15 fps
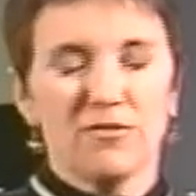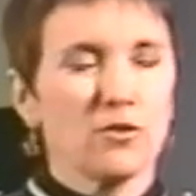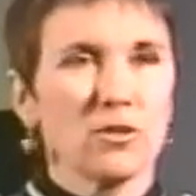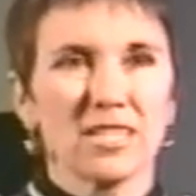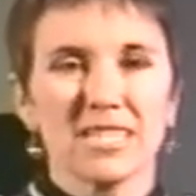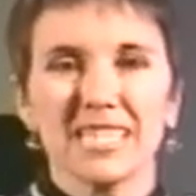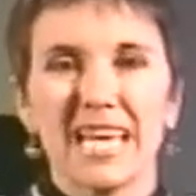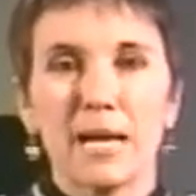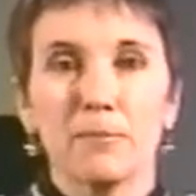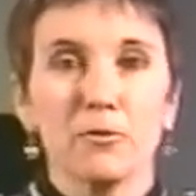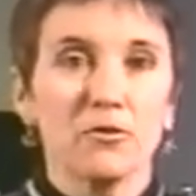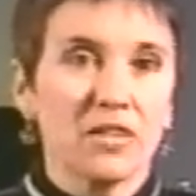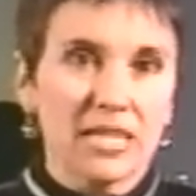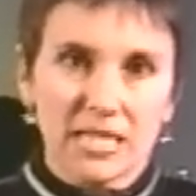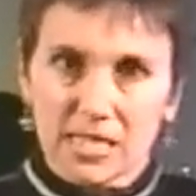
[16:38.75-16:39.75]
For
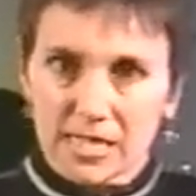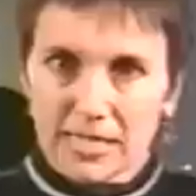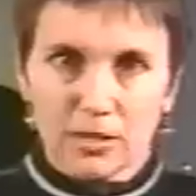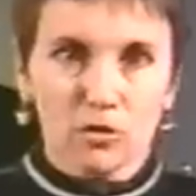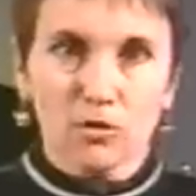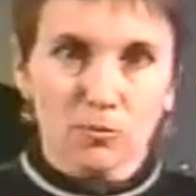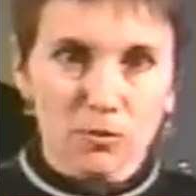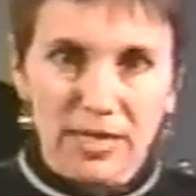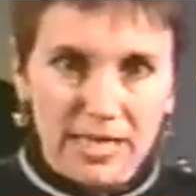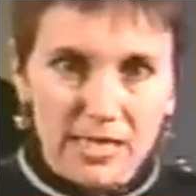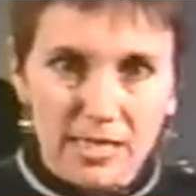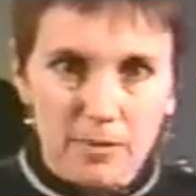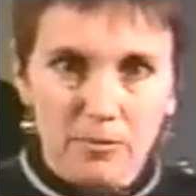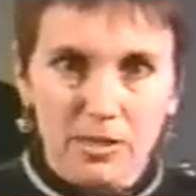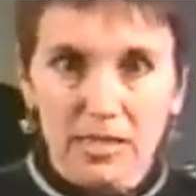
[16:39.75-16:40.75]
example, they steal or break
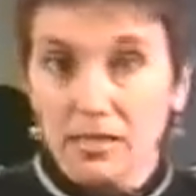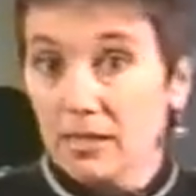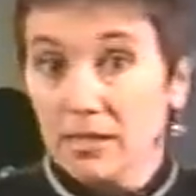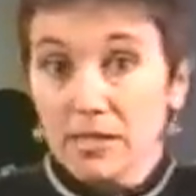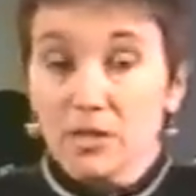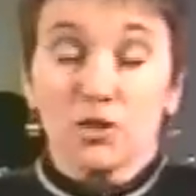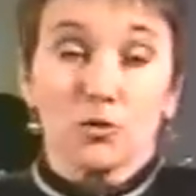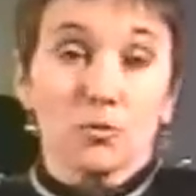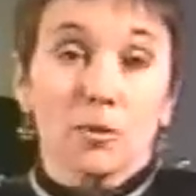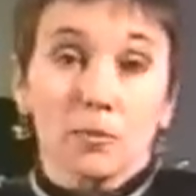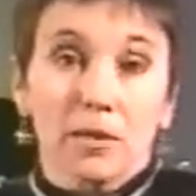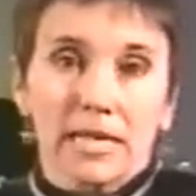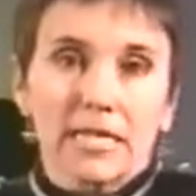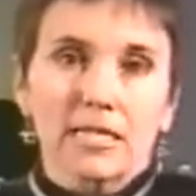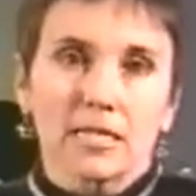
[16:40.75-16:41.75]
something and then you
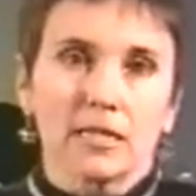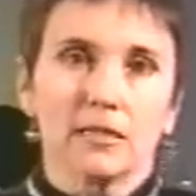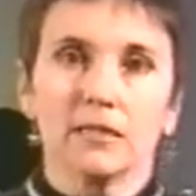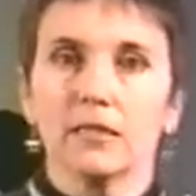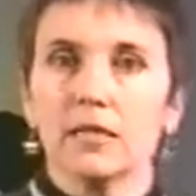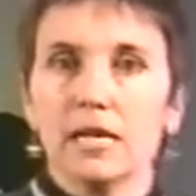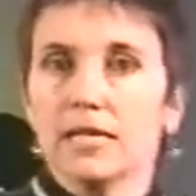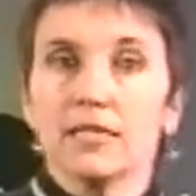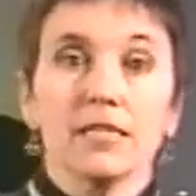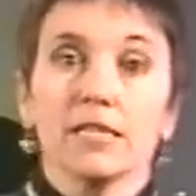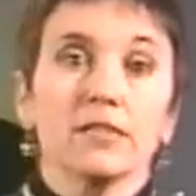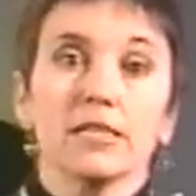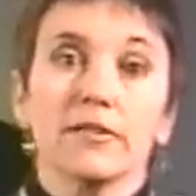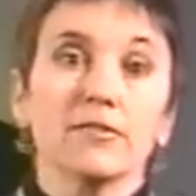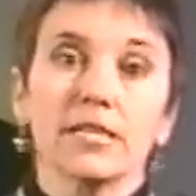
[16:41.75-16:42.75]
replace it, and then
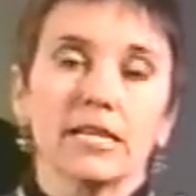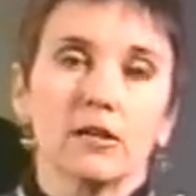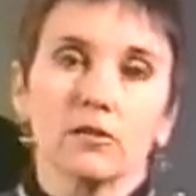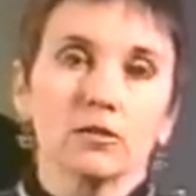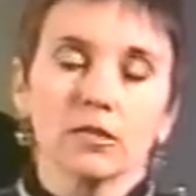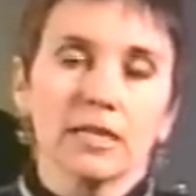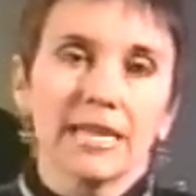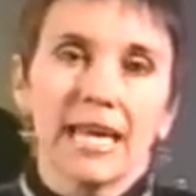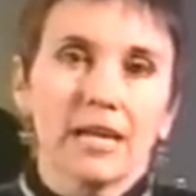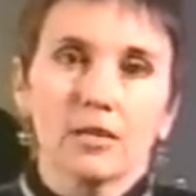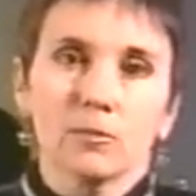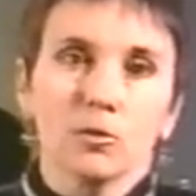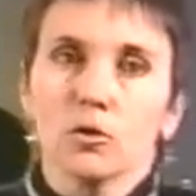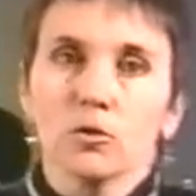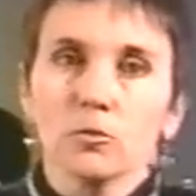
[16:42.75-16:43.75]
they're never held
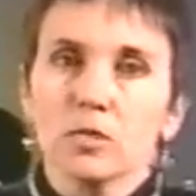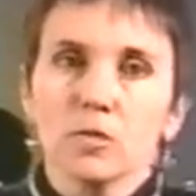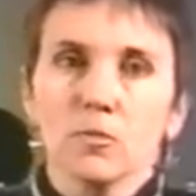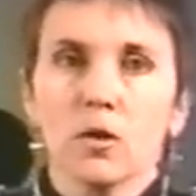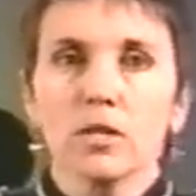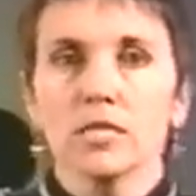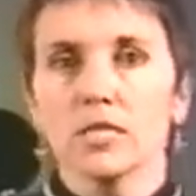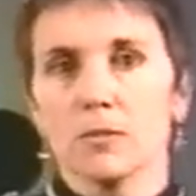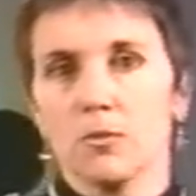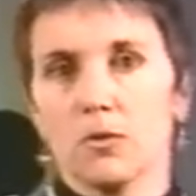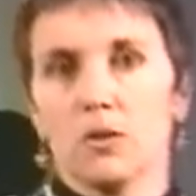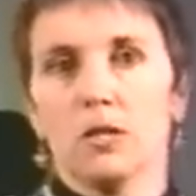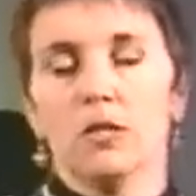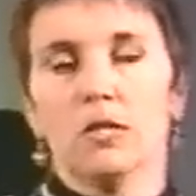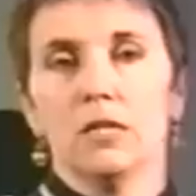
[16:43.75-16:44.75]
accountable or
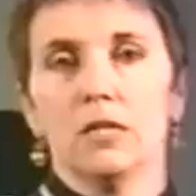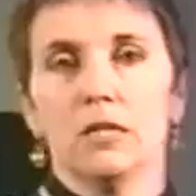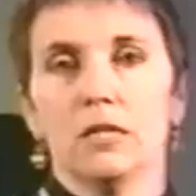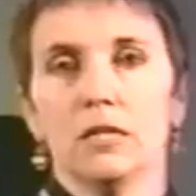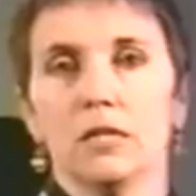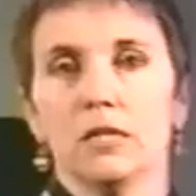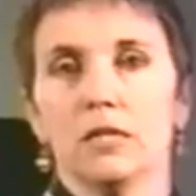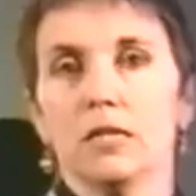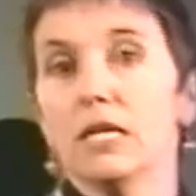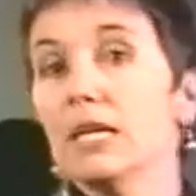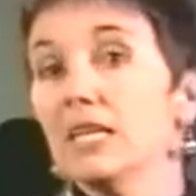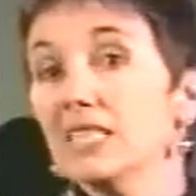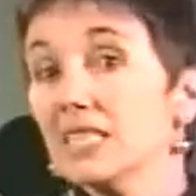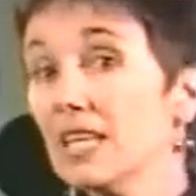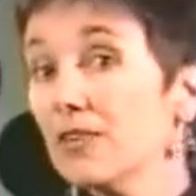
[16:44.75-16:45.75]
responsible.
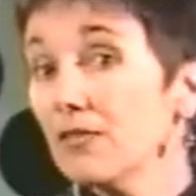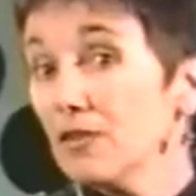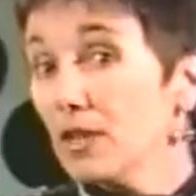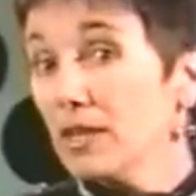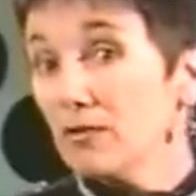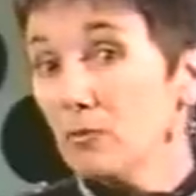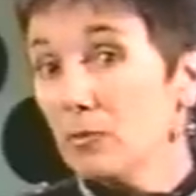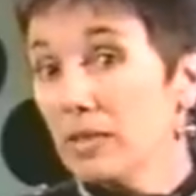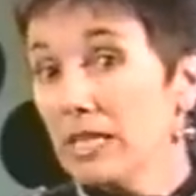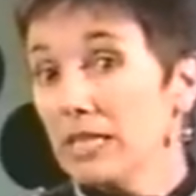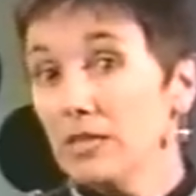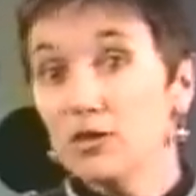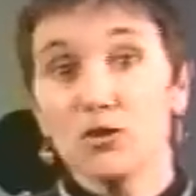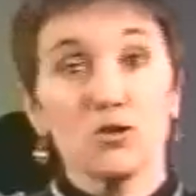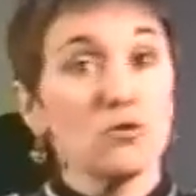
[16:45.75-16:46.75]
Tough love
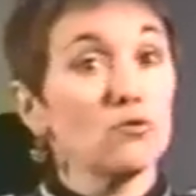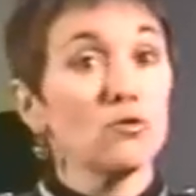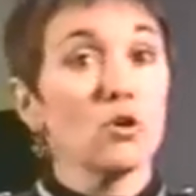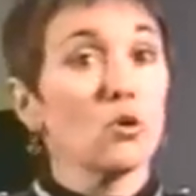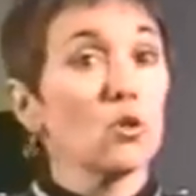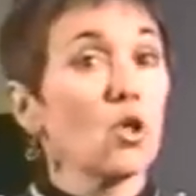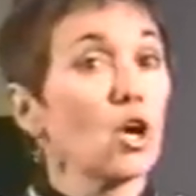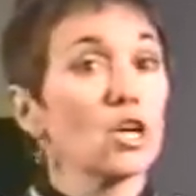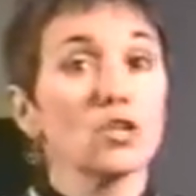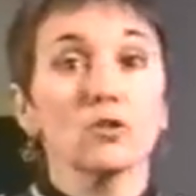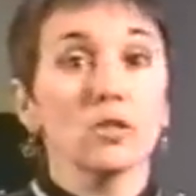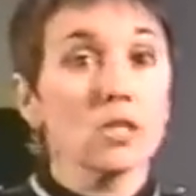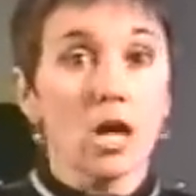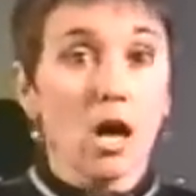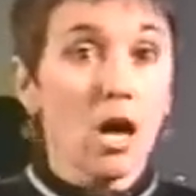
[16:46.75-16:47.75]
means you no
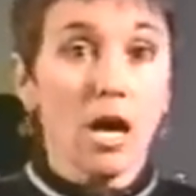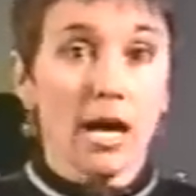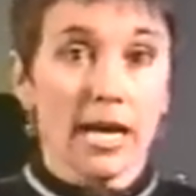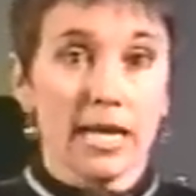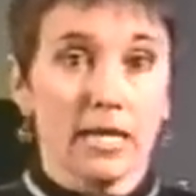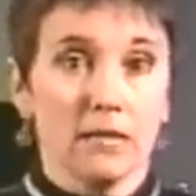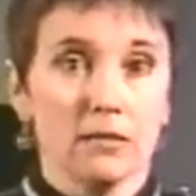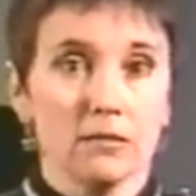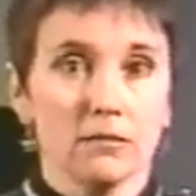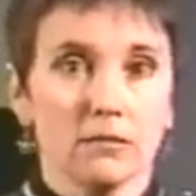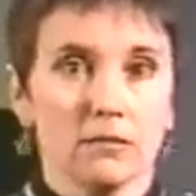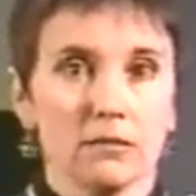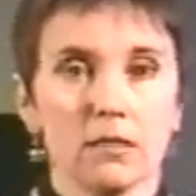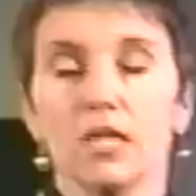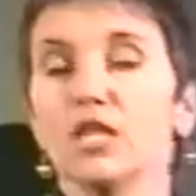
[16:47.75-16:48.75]
longer lie.
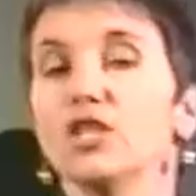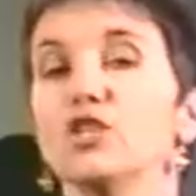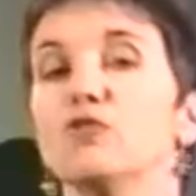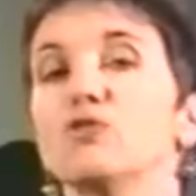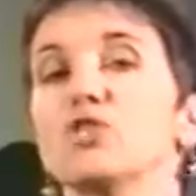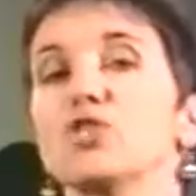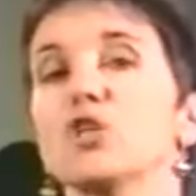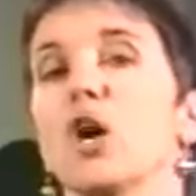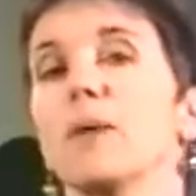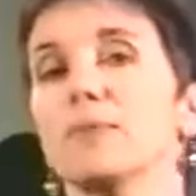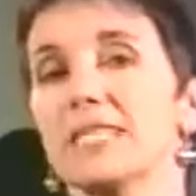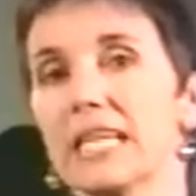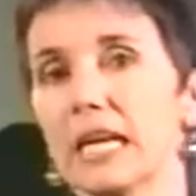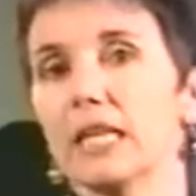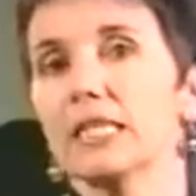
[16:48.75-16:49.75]
You
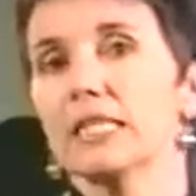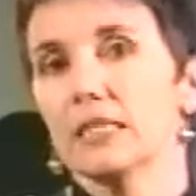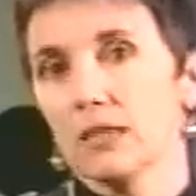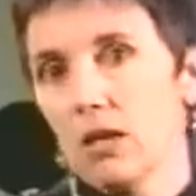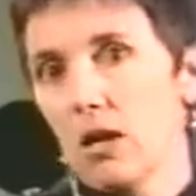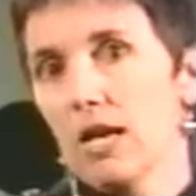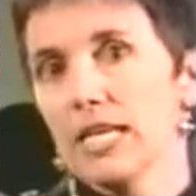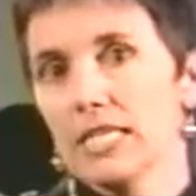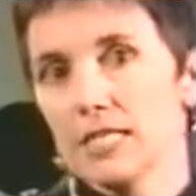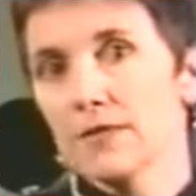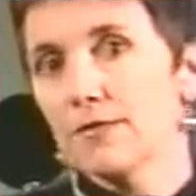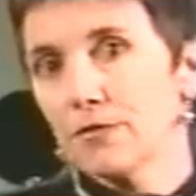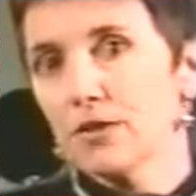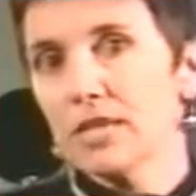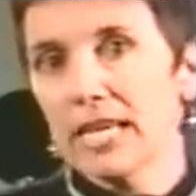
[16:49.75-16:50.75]
stop telling
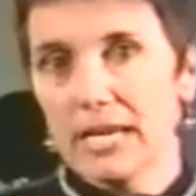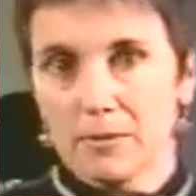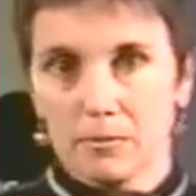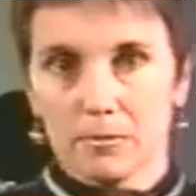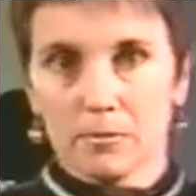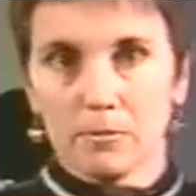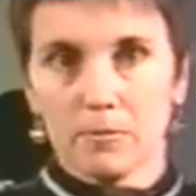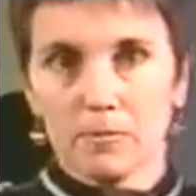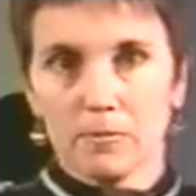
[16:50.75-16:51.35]
lies for them.